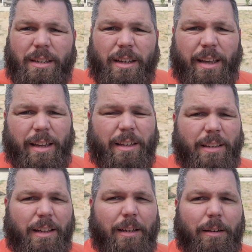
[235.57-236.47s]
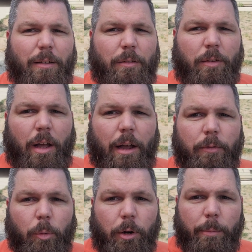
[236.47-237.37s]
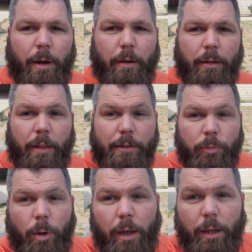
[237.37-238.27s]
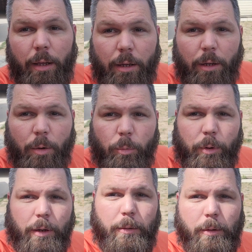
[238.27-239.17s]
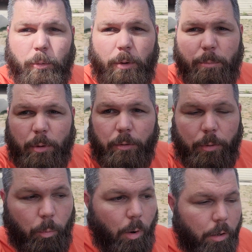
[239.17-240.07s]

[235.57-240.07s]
and not have to worry about it. And that's why we built the water